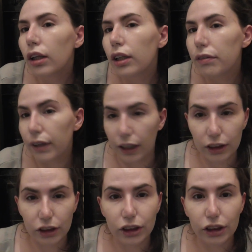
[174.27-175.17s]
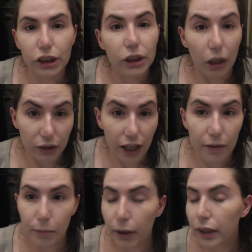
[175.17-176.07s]
the financial issues I was
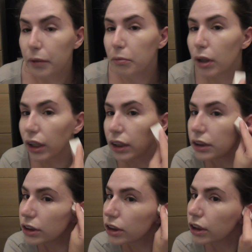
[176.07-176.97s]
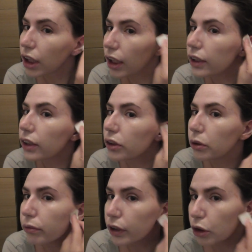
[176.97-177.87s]
having back in March. I did do
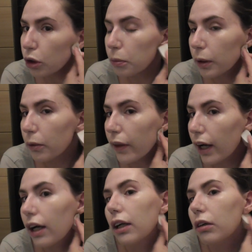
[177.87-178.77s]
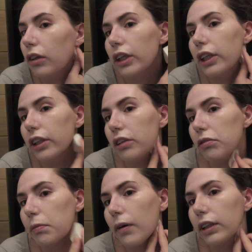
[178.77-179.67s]
a video about that and I'll link in the
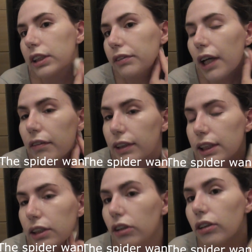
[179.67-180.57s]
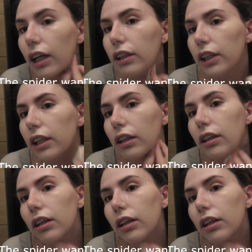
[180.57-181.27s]
info box if you haven't seen it already.